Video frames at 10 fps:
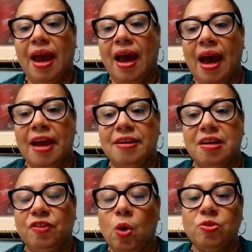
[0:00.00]
at
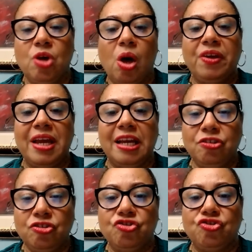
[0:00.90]
those other
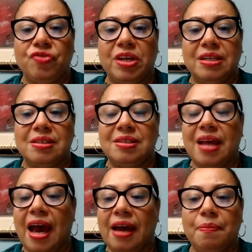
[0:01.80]
industries
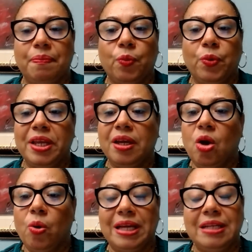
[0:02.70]
that we didn't
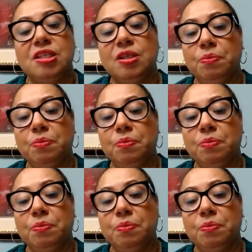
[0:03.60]
go into